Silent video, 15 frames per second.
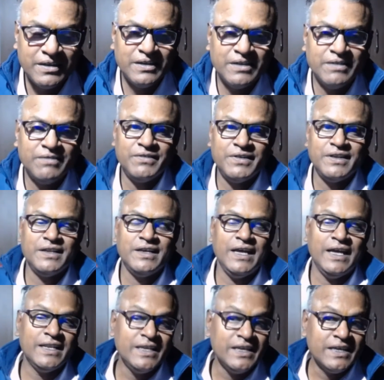If in
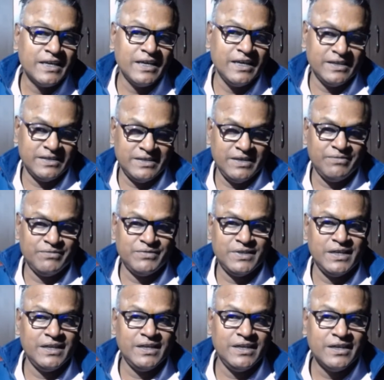any case, if
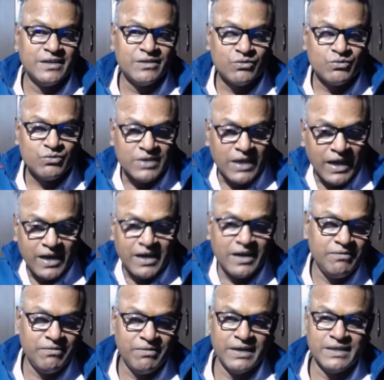they need to
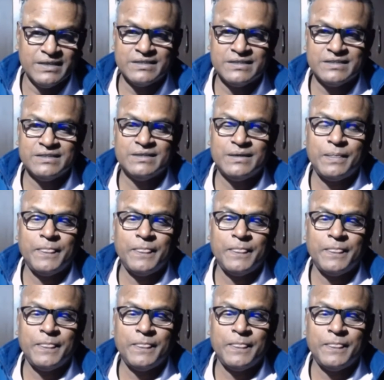sacrifice